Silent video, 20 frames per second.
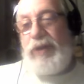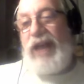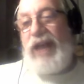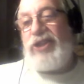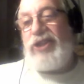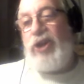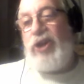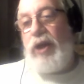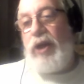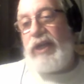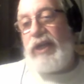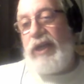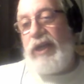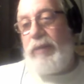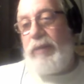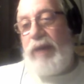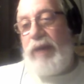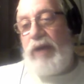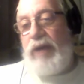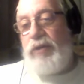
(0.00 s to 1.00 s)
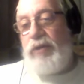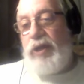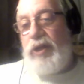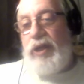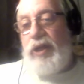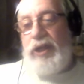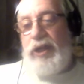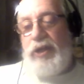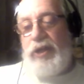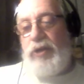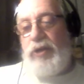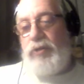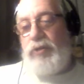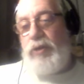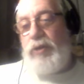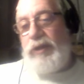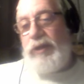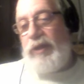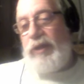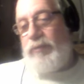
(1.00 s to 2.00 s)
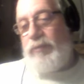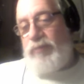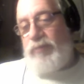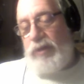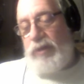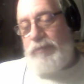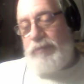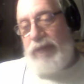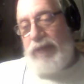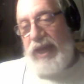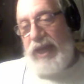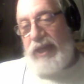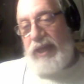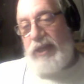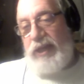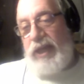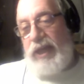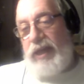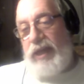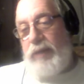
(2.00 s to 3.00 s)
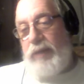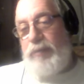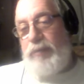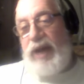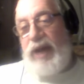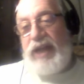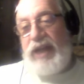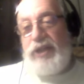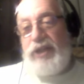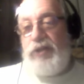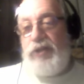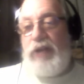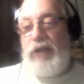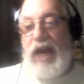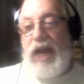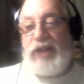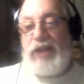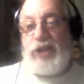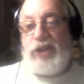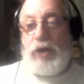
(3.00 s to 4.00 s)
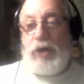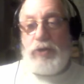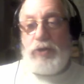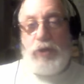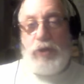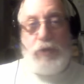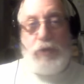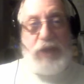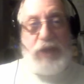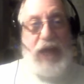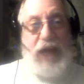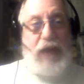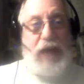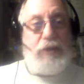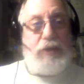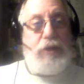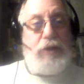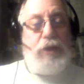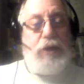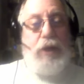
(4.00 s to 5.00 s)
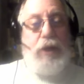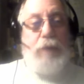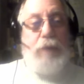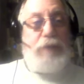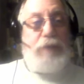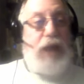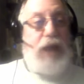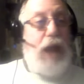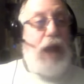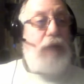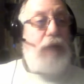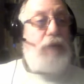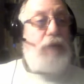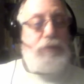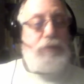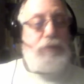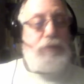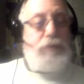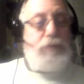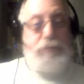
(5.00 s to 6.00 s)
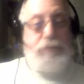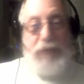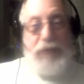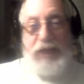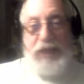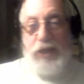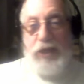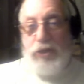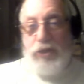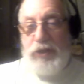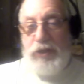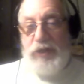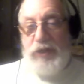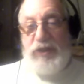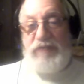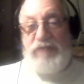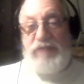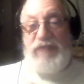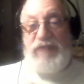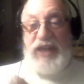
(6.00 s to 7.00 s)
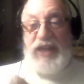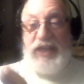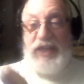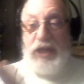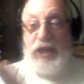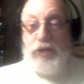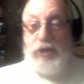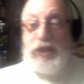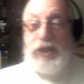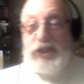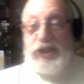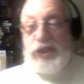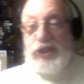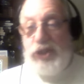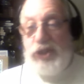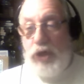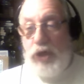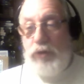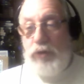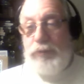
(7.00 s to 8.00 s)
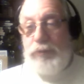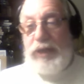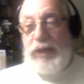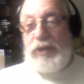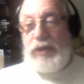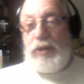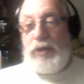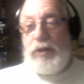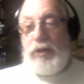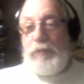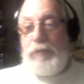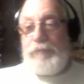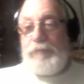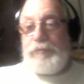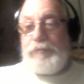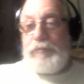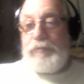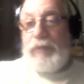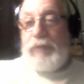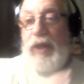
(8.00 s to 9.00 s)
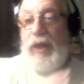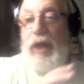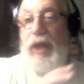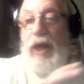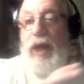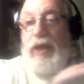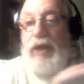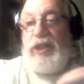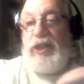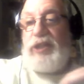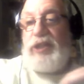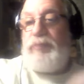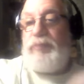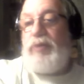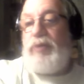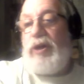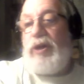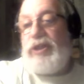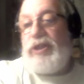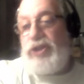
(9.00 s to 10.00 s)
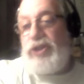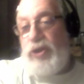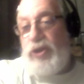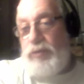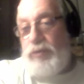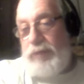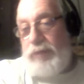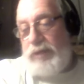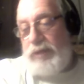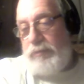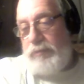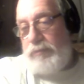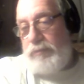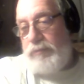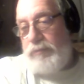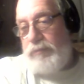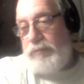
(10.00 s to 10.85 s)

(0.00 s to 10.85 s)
We're not talking about, going to the blood bank and getting a pint. You guys all know that. But I want to make it clear that vicarious atonement is blood atonement.